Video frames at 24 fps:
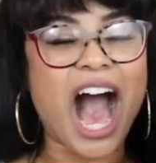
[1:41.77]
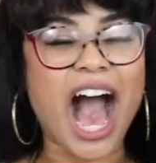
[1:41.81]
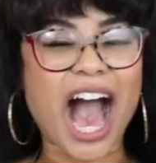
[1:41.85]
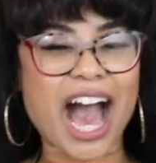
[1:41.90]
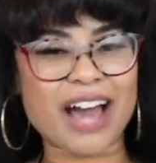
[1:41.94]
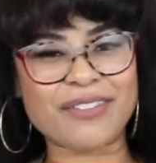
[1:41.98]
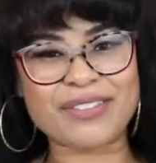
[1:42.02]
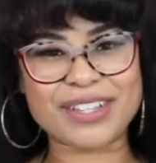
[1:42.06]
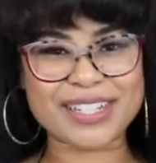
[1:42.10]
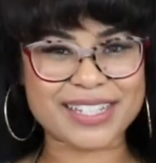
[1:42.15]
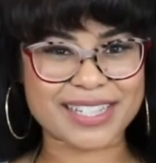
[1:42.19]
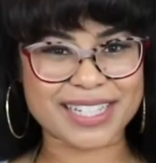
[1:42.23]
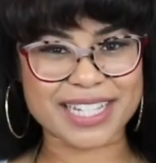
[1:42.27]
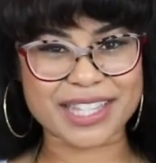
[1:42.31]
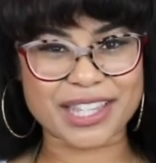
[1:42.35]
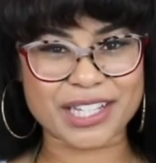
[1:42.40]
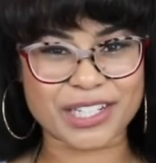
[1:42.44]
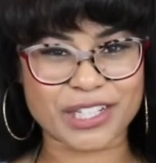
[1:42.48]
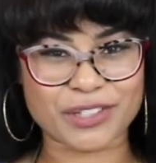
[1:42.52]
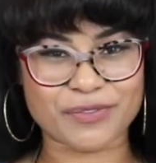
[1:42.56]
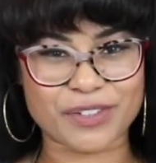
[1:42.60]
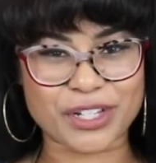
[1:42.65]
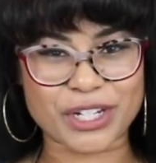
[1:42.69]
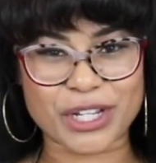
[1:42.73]
Obviously,
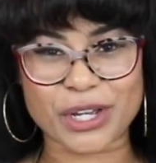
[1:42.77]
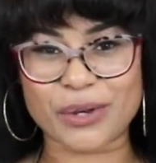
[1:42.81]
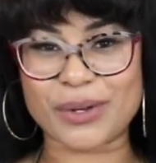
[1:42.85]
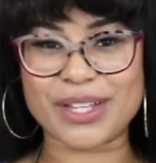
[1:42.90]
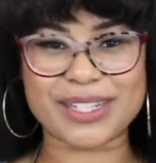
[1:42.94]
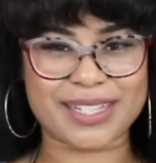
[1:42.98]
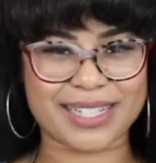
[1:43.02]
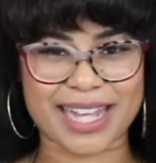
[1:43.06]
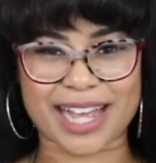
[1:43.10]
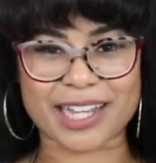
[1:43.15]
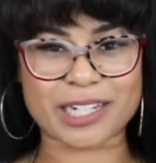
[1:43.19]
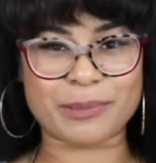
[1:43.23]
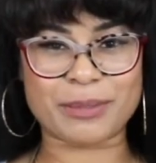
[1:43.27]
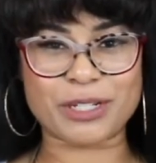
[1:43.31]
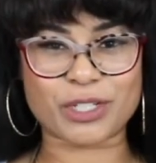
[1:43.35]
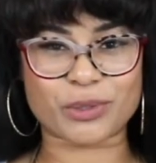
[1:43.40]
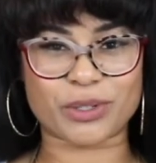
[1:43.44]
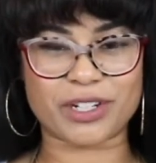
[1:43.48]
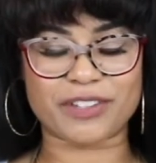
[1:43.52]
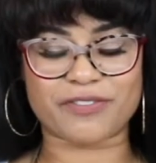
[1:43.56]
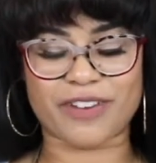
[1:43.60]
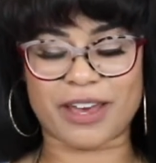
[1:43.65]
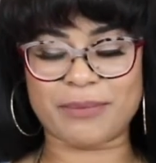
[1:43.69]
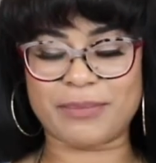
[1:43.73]
this video is not gonna be
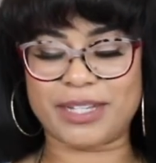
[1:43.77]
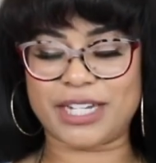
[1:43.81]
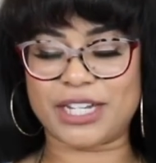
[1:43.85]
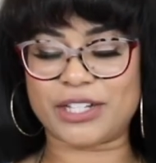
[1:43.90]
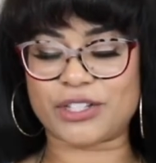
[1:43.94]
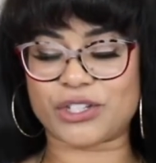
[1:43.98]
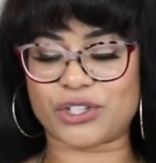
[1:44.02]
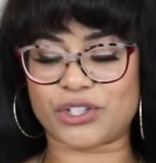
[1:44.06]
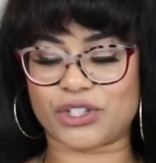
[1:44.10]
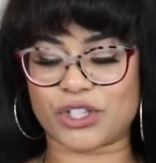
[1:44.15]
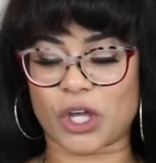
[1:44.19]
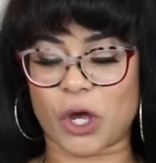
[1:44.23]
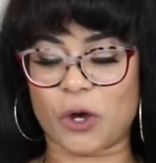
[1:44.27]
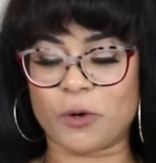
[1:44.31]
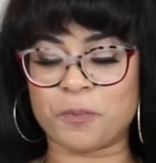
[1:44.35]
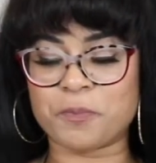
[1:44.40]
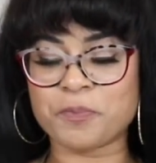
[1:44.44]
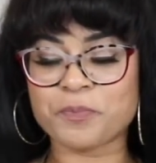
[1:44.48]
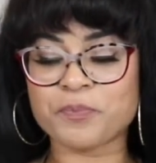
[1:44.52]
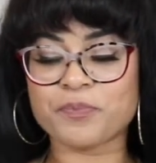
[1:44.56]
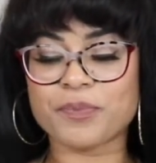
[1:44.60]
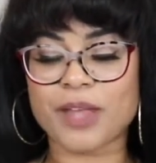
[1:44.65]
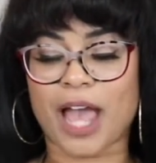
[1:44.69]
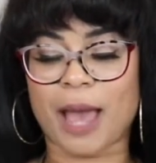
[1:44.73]
25 minutes,
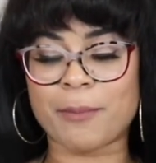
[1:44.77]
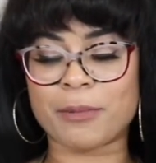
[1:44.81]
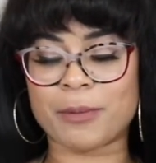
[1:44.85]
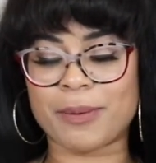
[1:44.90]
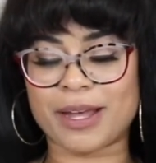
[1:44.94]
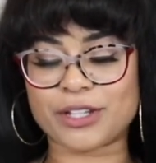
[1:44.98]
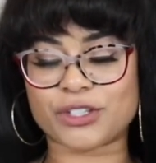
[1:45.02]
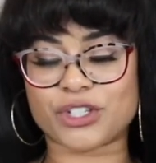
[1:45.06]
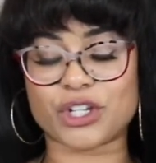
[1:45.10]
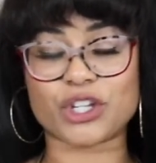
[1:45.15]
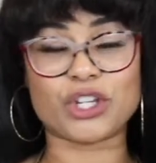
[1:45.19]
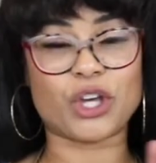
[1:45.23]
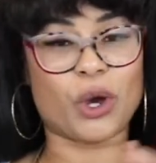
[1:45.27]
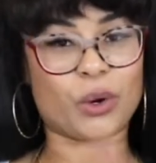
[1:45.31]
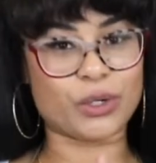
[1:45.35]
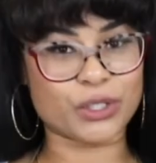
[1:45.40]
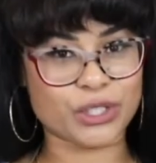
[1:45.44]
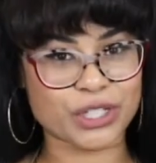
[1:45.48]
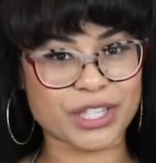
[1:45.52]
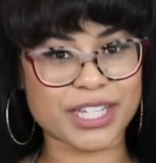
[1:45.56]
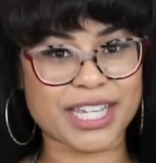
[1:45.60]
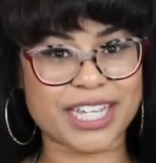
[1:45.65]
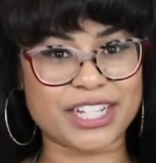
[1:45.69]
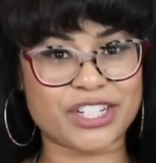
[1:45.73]
so I'm about to go
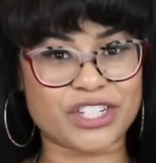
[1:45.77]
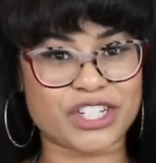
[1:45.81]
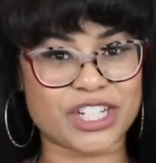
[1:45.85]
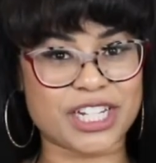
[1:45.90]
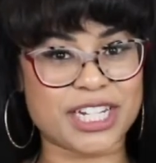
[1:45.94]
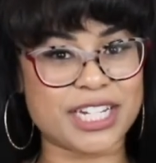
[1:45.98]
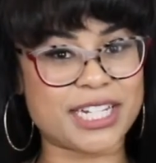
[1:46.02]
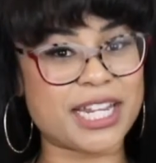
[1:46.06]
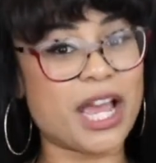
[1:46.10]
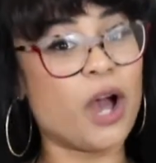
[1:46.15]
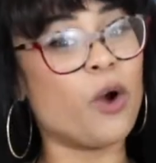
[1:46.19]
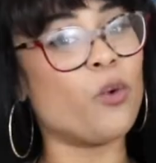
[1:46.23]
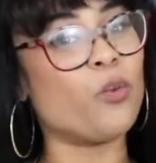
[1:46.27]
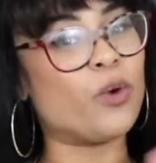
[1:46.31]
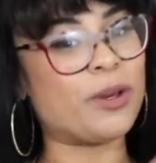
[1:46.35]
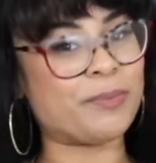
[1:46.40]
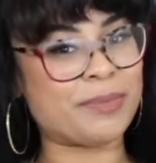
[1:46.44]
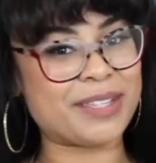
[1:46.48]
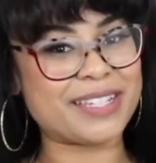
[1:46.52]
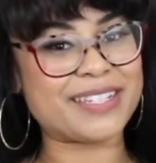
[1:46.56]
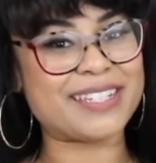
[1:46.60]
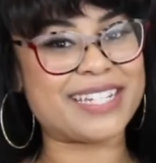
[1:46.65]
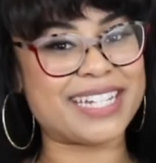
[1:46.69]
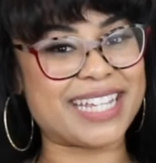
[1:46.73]
into the kitchen,
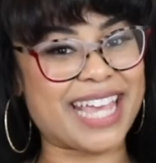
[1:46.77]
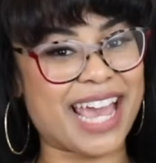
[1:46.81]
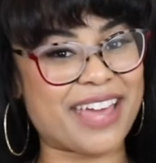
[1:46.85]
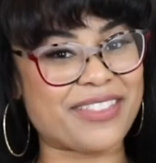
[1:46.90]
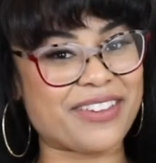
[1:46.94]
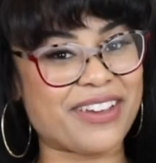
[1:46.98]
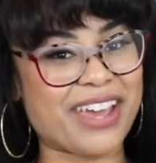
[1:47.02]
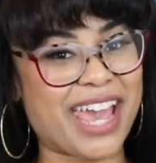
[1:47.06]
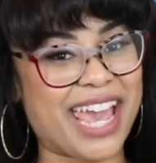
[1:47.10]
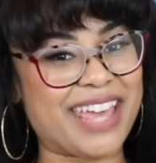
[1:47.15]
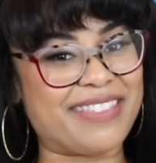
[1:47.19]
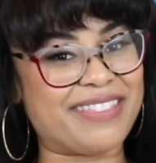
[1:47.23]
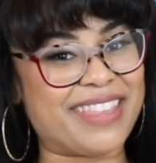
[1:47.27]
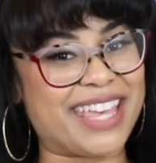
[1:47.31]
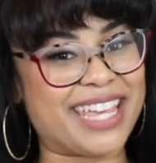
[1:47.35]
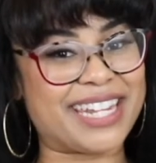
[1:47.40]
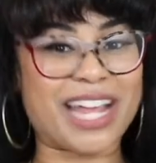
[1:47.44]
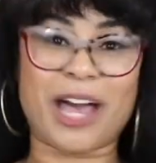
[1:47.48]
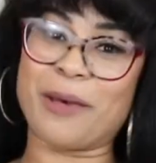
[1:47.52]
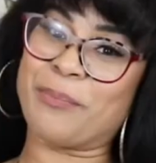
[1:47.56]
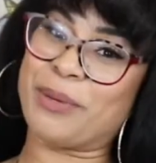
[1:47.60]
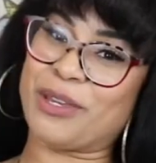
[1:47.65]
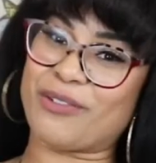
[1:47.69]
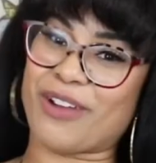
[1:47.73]
whip this together, and
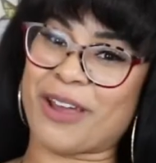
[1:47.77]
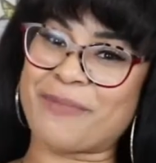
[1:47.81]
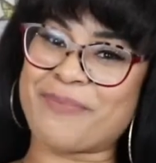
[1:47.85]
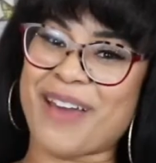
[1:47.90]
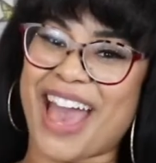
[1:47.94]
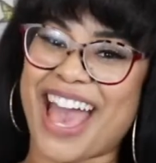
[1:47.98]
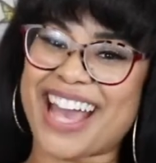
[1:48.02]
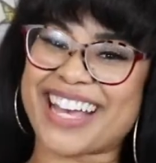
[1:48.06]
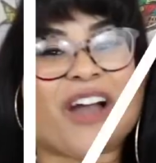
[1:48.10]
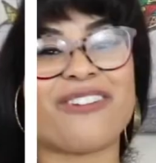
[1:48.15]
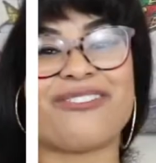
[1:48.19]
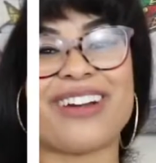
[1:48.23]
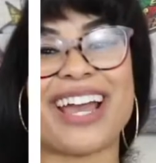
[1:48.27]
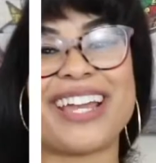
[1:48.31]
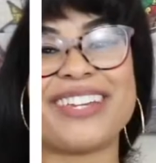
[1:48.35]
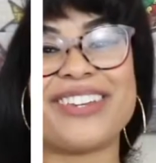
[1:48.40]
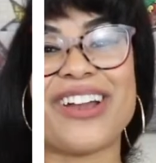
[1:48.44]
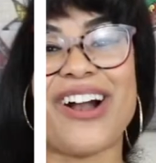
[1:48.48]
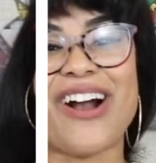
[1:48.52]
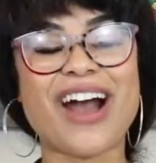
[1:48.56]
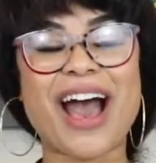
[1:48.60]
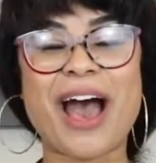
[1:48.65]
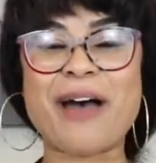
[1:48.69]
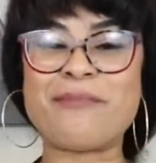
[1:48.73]
then I'll be right back. All right,
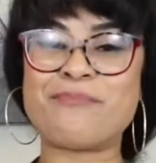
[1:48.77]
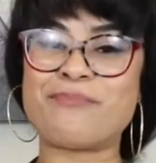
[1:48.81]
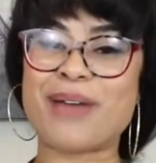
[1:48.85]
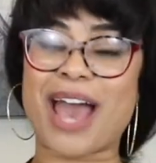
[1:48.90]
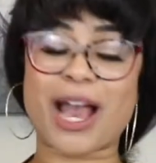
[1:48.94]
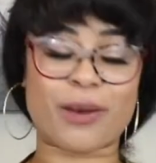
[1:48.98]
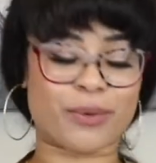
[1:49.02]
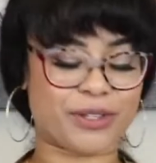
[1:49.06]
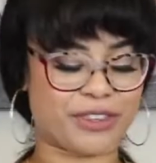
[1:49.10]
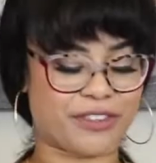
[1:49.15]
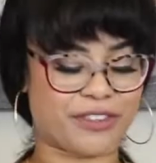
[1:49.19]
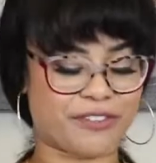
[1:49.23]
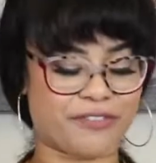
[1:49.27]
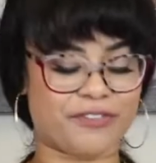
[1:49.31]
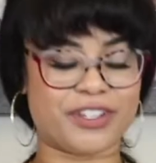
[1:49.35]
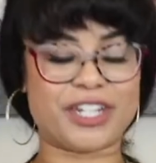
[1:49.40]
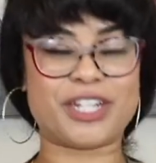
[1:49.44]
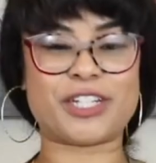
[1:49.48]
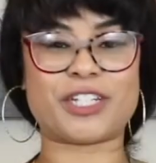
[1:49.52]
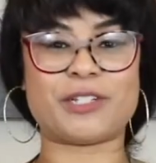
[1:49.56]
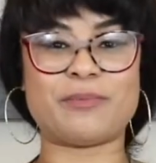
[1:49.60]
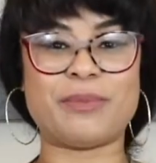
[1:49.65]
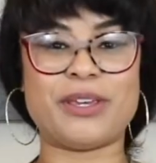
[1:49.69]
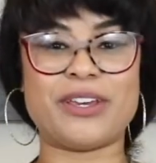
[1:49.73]
y'all, I'm back with the
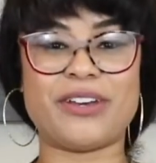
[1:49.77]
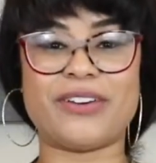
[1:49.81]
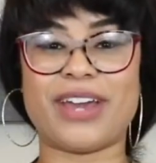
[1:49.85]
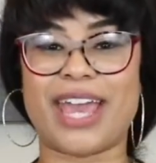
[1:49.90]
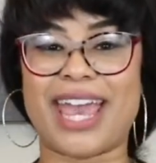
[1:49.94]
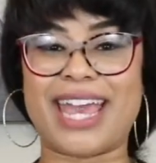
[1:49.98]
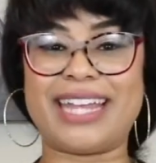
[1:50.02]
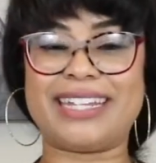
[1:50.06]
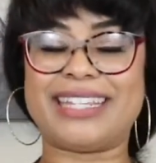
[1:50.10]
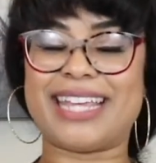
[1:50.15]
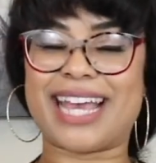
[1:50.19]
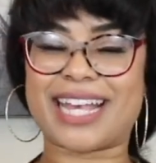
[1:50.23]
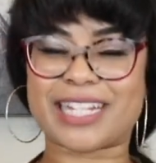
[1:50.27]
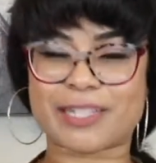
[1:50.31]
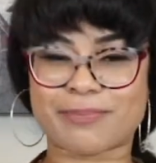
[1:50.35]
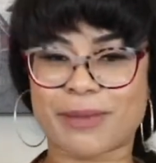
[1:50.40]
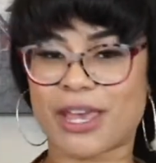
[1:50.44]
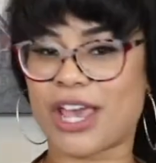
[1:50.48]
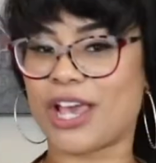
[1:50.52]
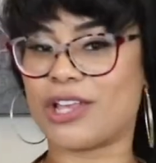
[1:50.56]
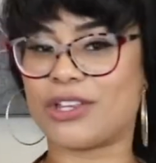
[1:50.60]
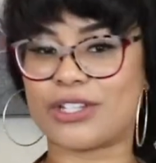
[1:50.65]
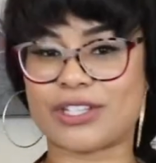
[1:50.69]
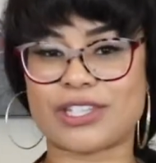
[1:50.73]
finished meal, and yes, my
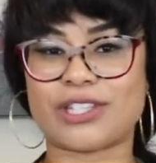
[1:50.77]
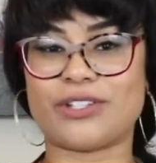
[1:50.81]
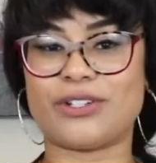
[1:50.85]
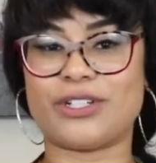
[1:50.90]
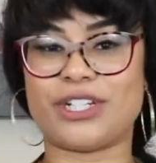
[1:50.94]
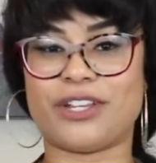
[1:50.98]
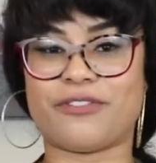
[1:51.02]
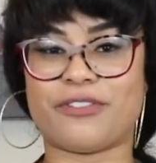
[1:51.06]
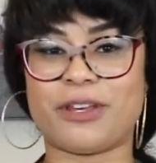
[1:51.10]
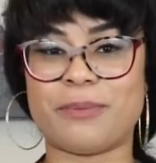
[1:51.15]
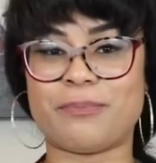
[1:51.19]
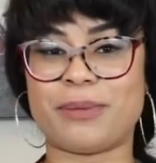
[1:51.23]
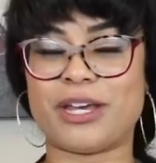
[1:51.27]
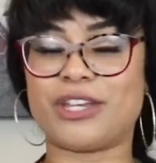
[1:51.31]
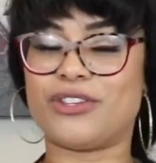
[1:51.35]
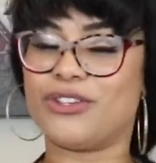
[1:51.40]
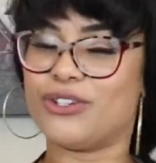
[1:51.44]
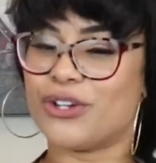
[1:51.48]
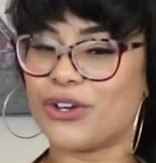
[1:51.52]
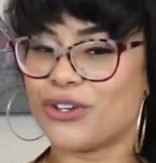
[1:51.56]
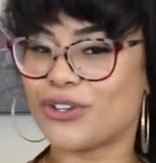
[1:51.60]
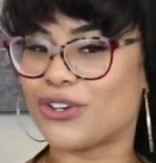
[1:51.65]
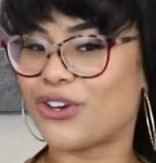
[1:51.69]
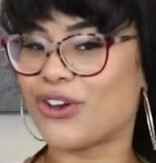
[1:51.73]
hair looks a little different, but
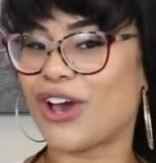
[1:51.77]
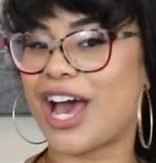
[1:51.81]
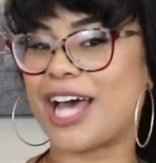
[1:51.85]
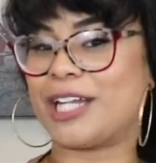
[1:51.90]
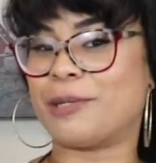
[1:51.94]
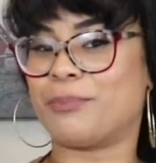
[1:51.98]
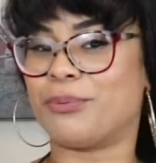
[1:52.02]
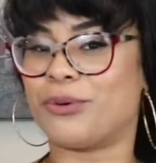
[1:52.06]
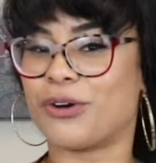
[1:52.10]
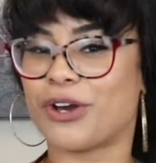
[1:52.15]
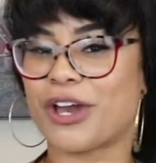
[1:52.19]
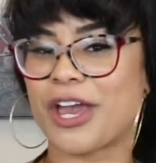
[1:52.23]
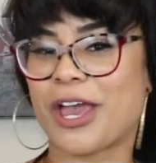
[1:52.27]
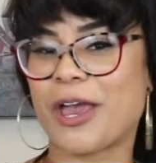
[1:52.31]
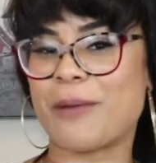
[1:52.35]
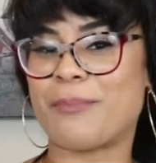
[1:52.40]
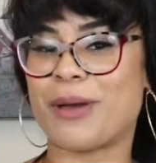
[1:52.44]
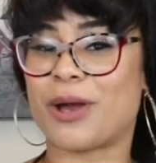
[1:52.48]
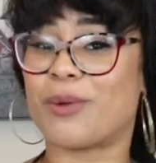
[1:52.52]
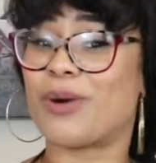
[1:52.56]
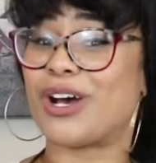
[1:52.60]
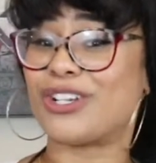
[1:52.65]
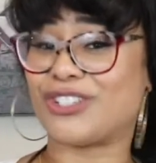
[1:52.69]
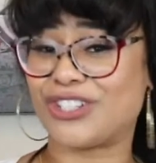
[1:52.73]
you know your girl had to pull her hair
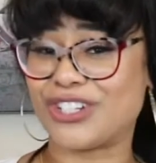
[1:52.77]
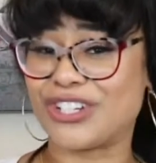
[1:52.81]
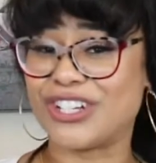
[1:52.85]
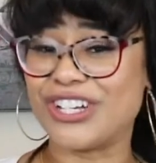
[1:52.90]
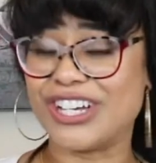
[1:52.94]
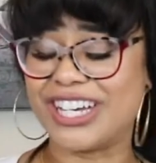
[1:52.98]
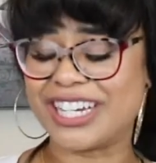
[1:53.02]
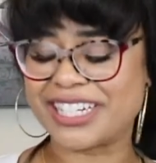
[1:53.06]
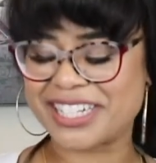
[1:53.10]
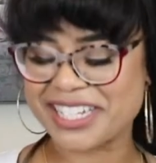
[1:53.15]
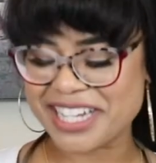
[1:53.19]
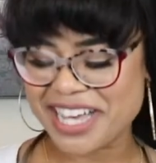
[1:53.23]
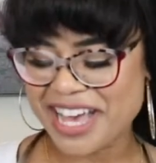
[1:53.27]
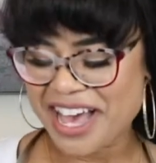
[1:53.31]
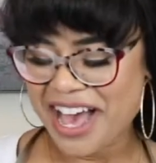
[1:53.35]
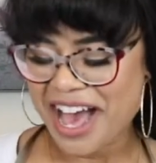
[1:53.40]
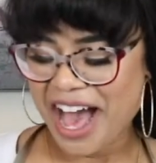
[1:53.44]
back while she cooked.